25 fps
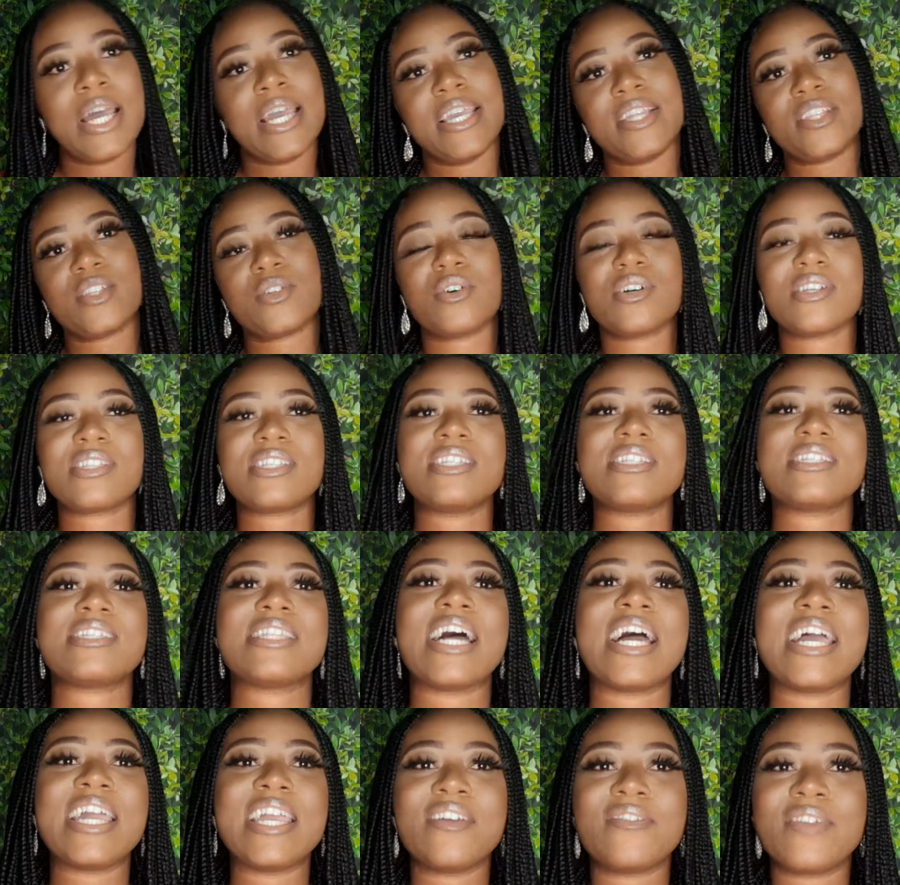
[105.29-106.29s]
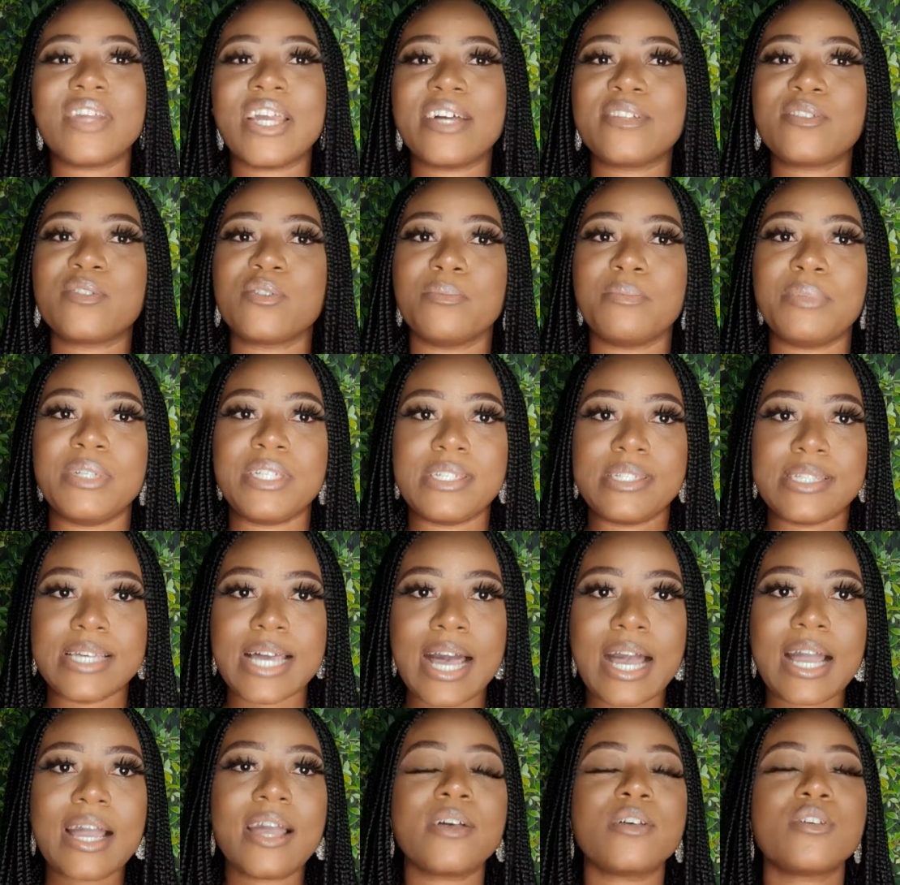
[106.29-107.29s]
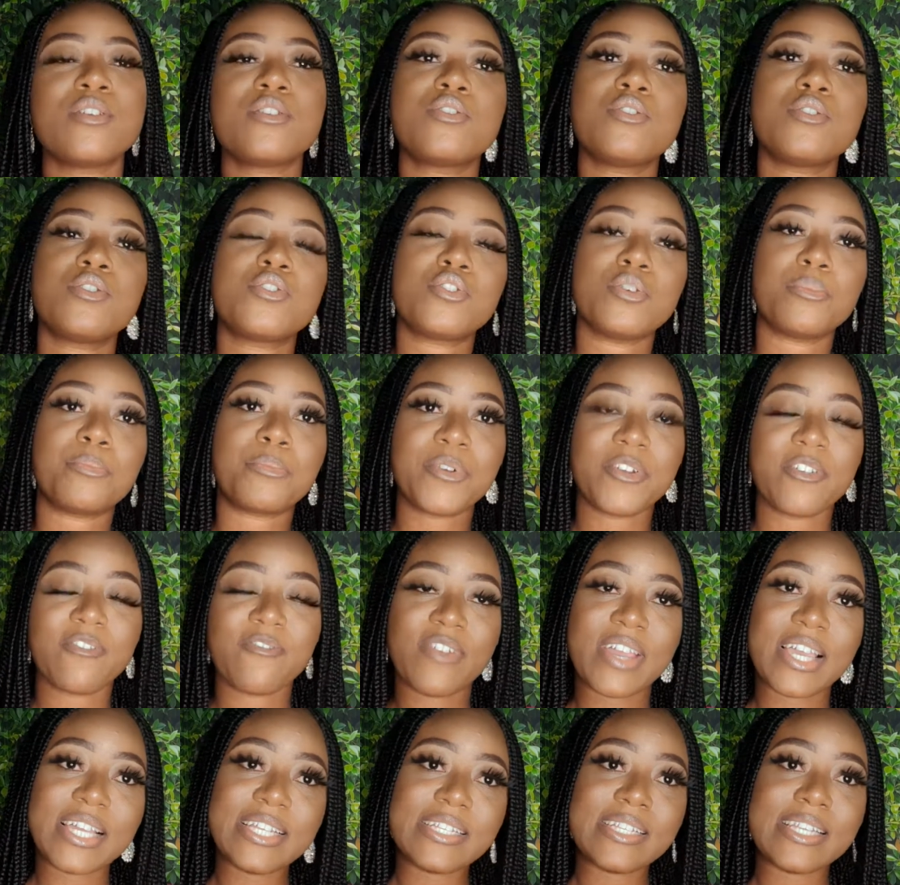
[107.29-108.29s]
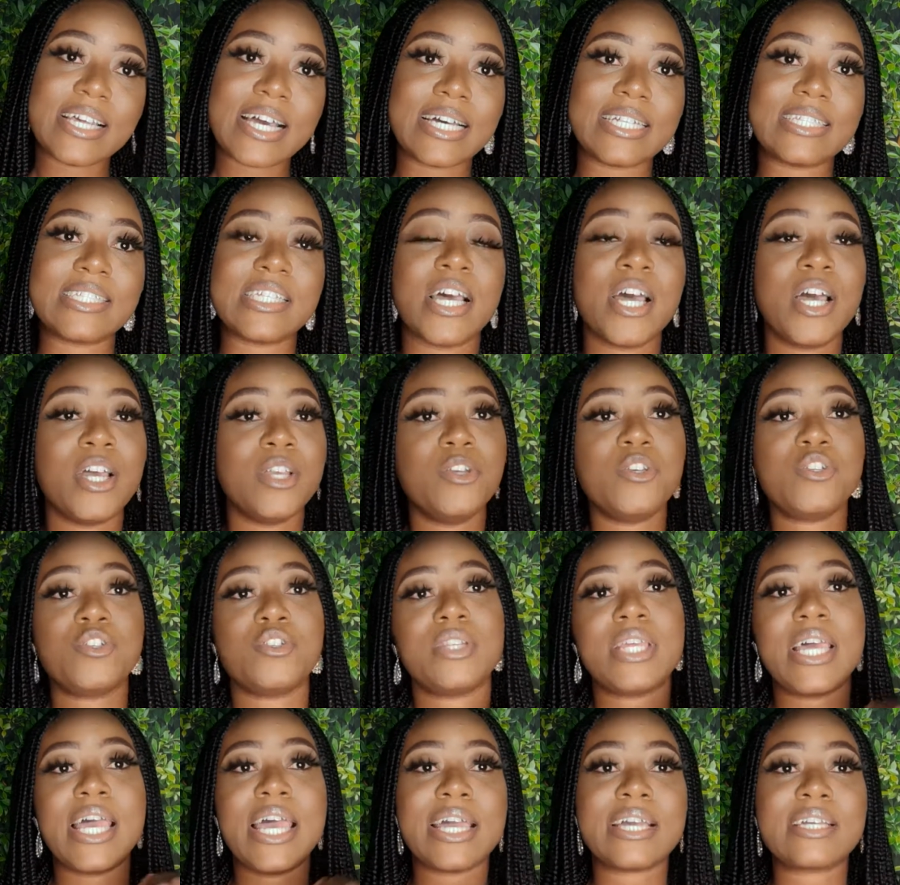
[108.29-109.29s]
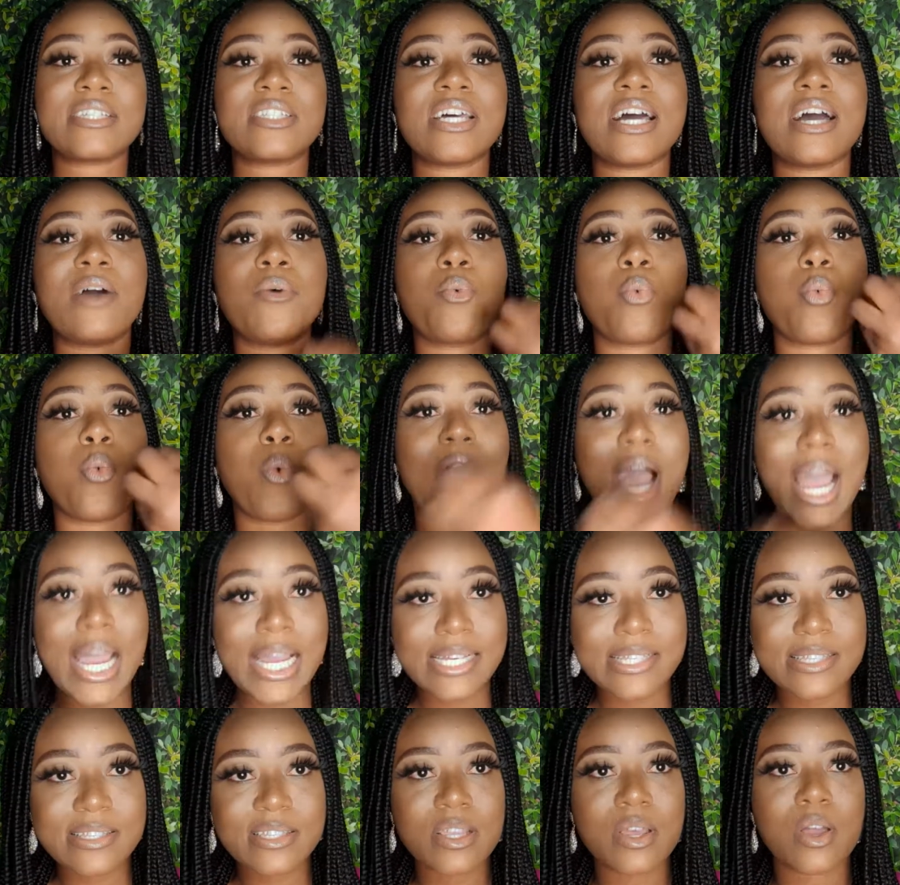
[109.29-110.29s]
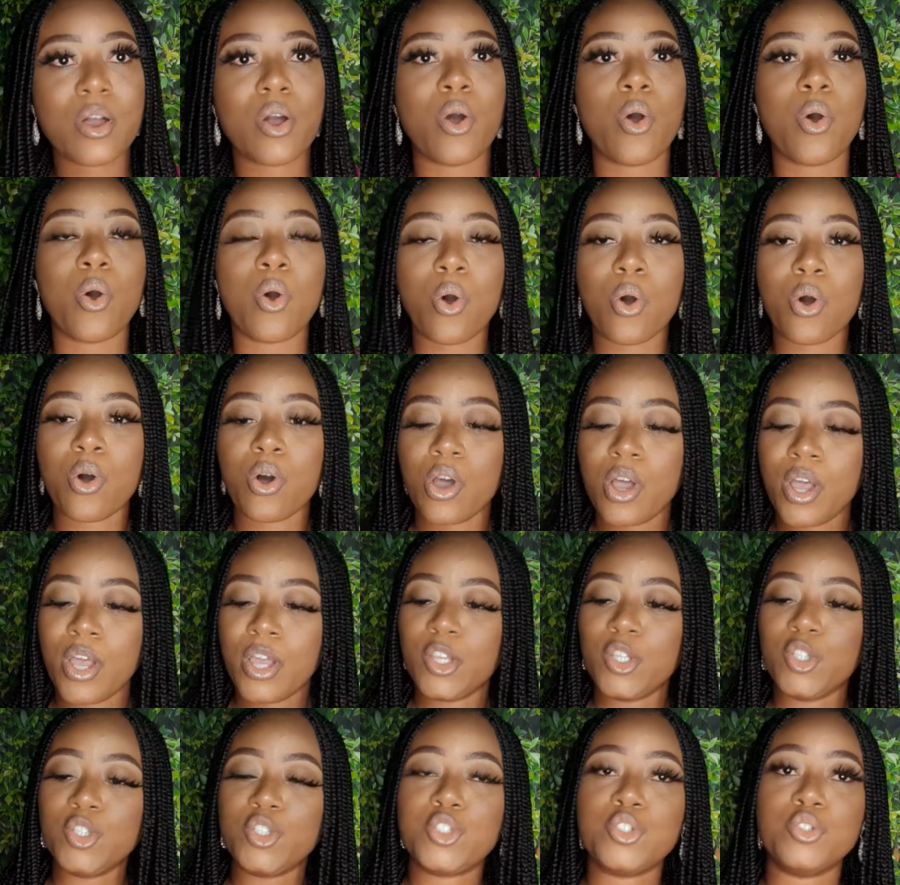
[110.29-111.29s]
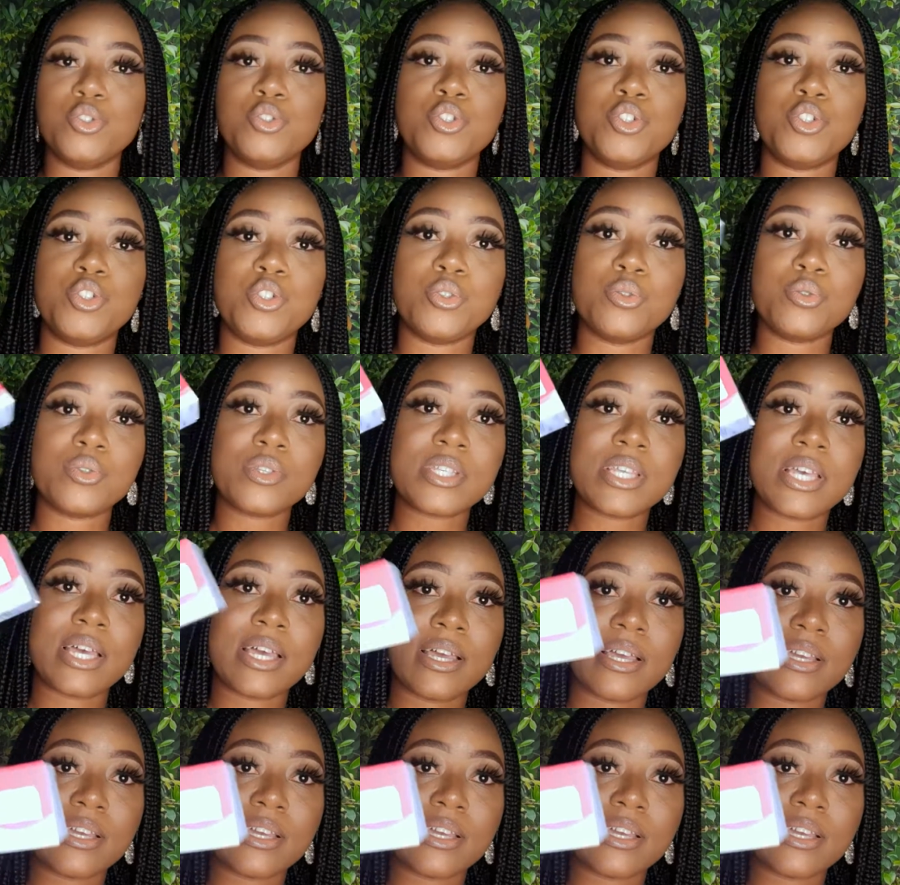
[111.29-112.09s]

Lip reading: It causes that area to be dark. So to prevent that, you should either wax or you should use